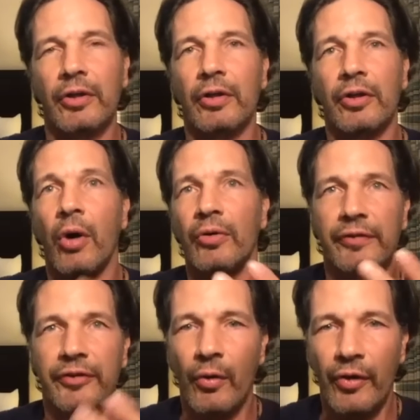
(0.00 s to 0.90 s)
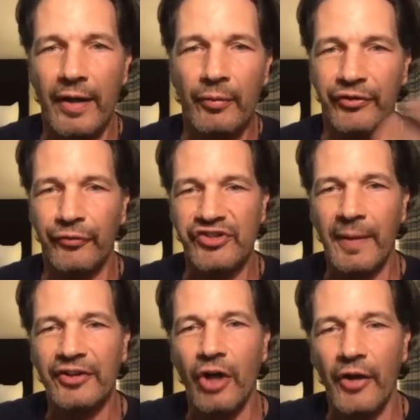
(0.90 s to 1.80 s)
go to. It was the first time
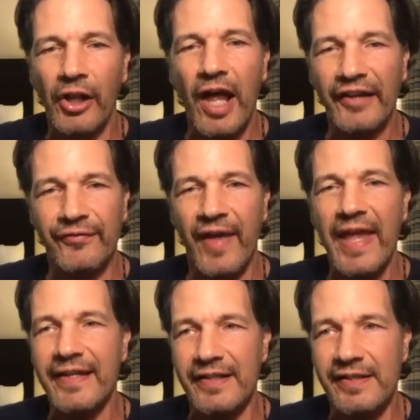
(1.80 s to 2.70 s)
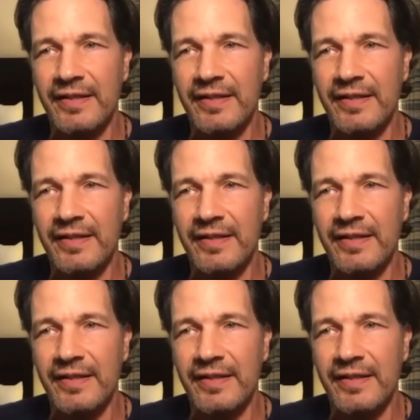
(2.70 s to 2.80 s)
I'd gone to Las Vegas.